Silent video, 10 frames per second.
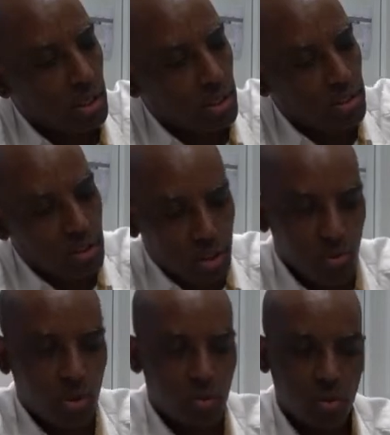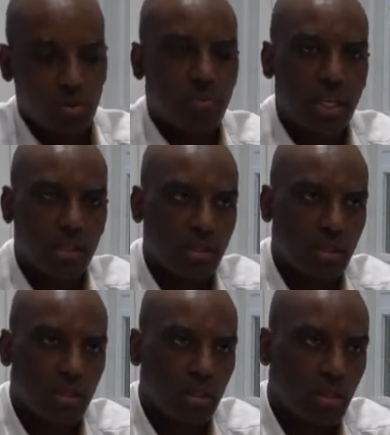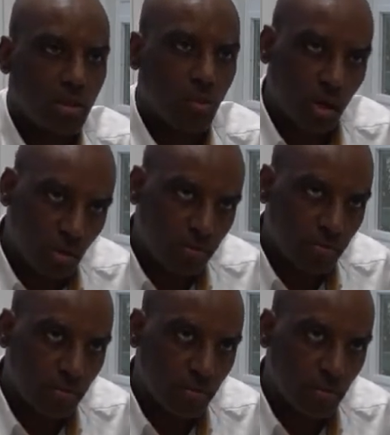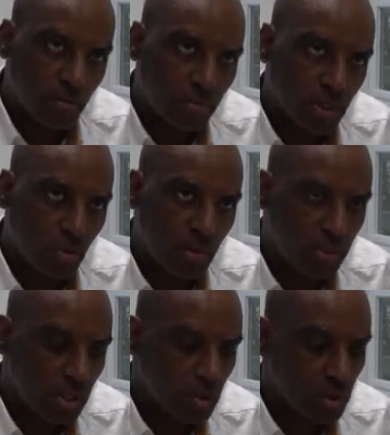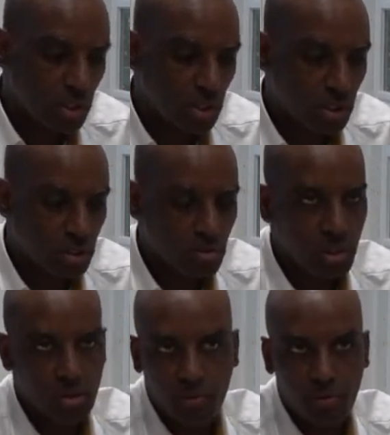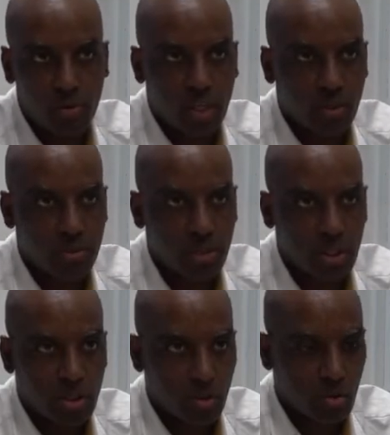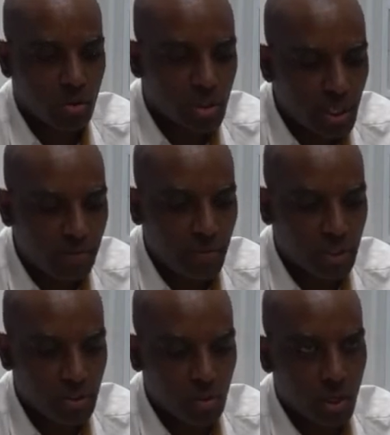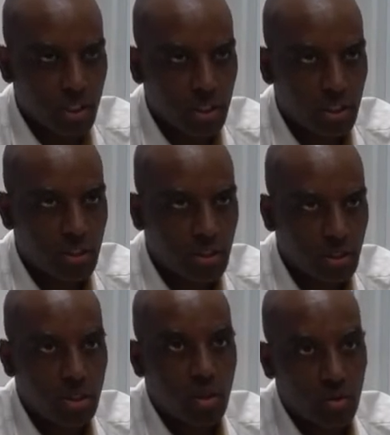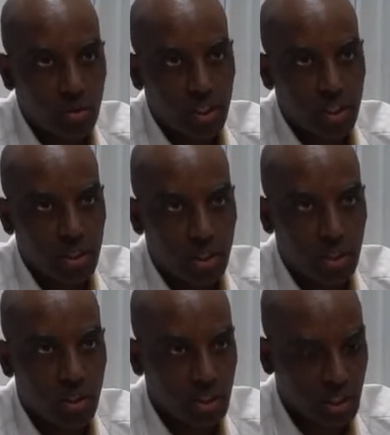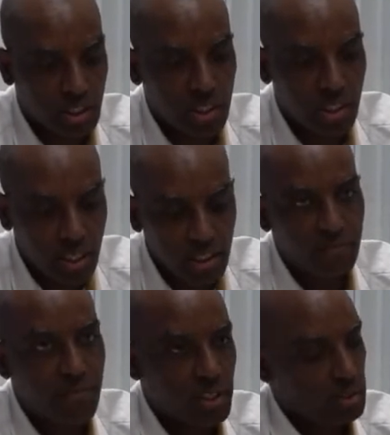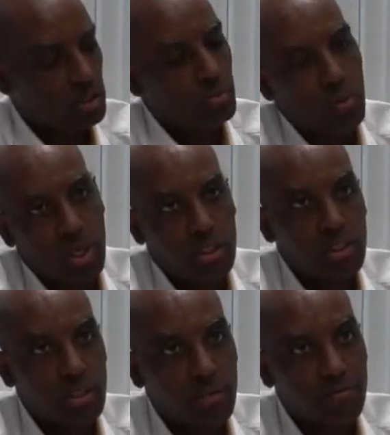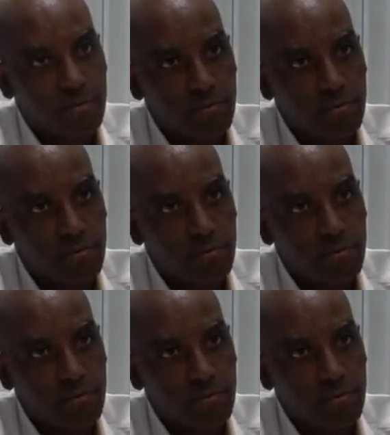this mold was made one-off, but we have been using it 3 or 4 times. So the surface quality is deteriorating, and you can see that effect in the product itself.